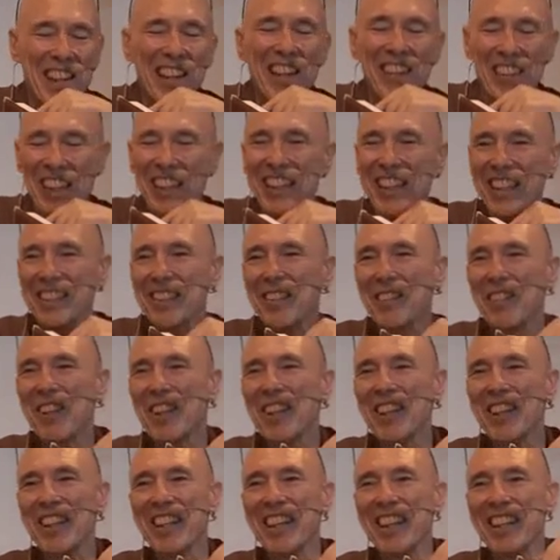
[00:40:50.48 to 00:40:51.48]
okay, that's a
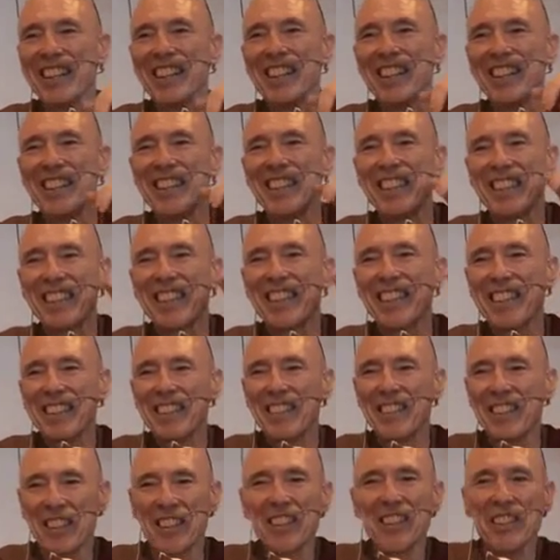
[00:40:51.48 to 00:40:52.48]
very good idea,
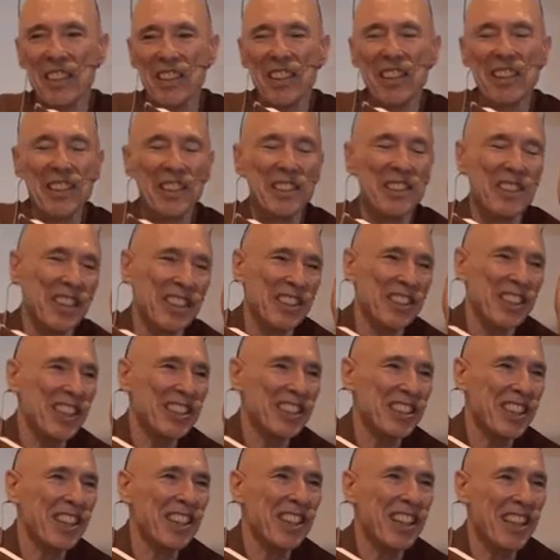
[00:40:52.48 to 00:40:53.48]
or a good
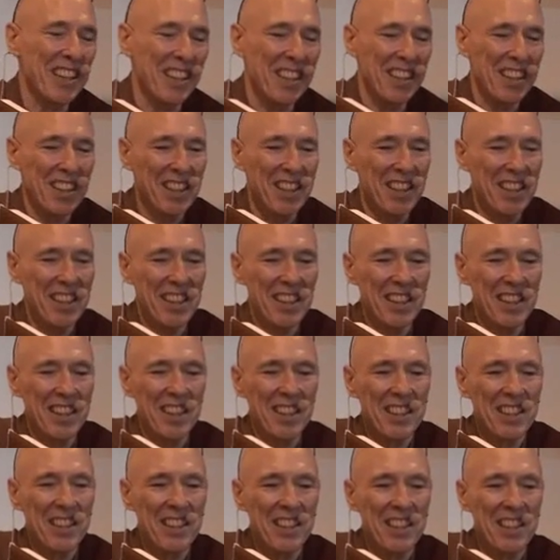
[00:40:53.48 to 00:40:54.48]
suggestion, that
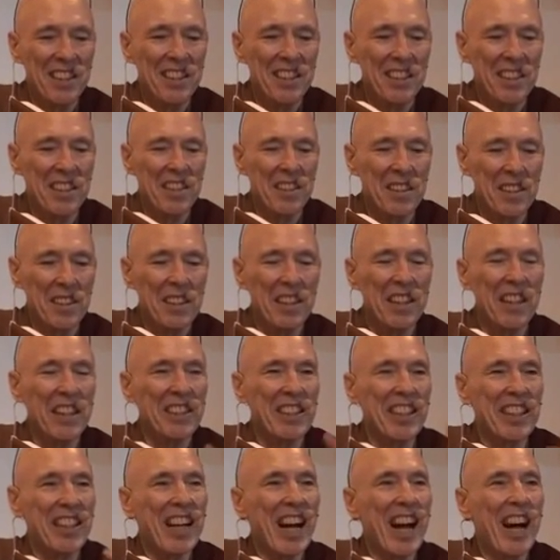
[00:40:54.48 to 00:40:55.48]

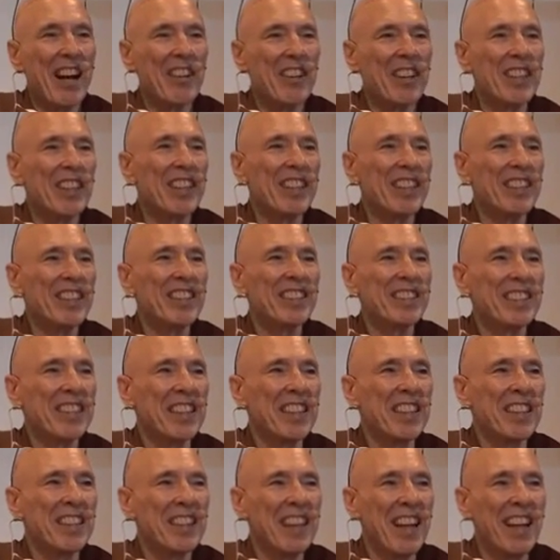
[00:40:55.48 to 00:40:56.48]
Ghatikara is
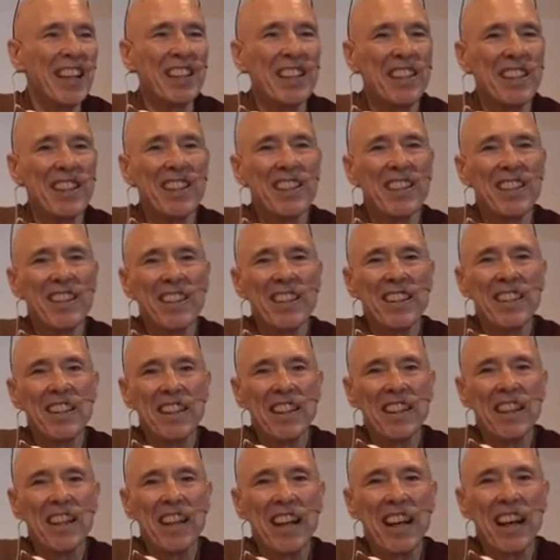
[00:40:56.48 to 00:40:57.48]
content,
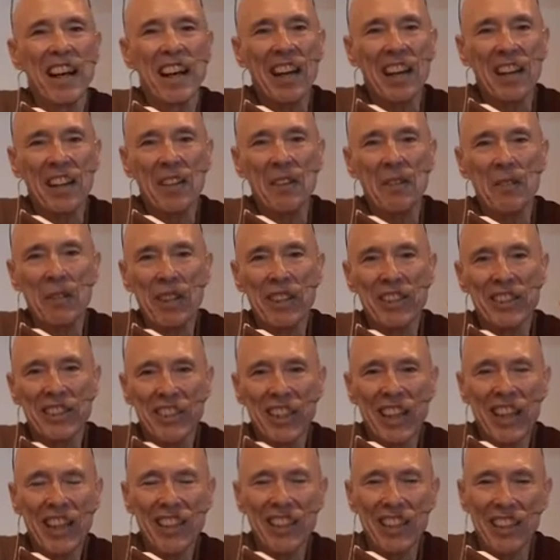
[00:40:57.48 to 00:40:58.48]
and we could
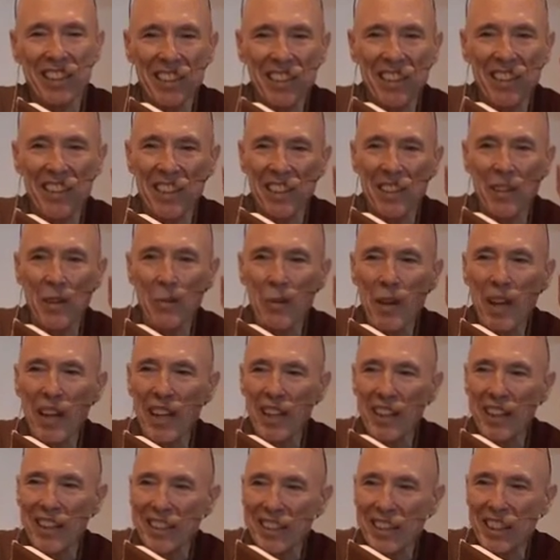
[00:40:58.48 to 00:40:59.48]
say that, in a
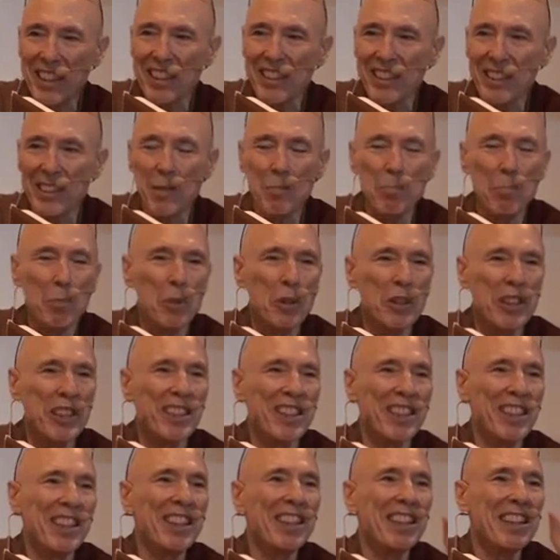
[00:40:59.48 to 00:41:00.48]
way, this is the
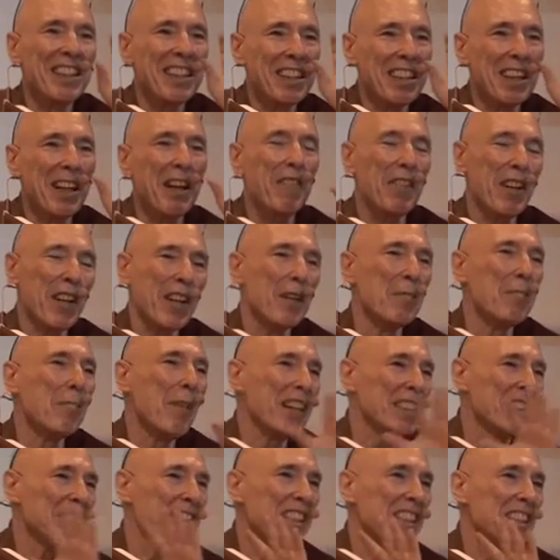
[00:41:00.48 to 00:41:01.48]
Buddha giving a
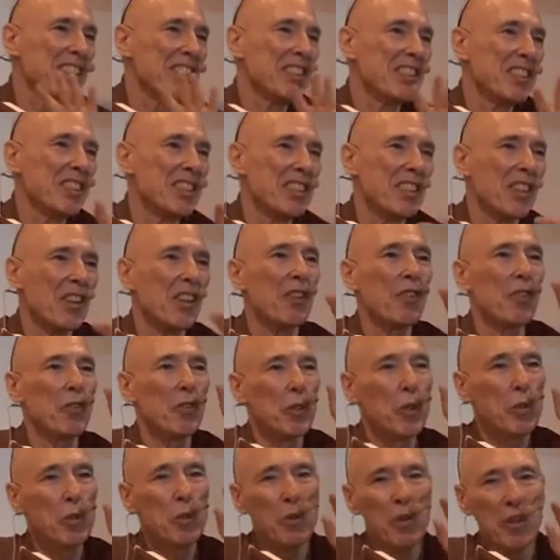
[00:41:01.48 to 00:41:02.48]
message
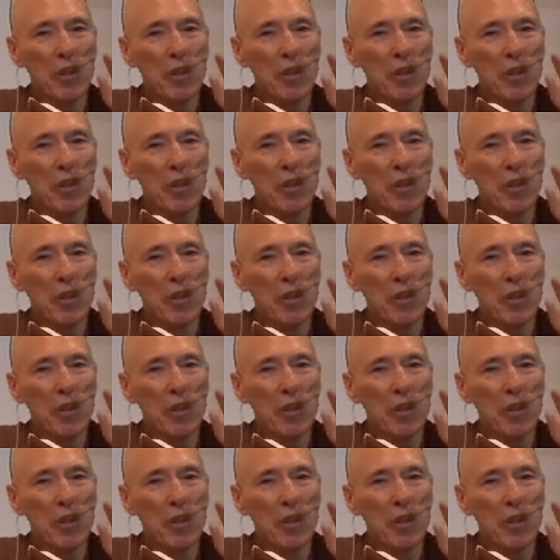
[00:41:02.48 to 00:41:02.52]
through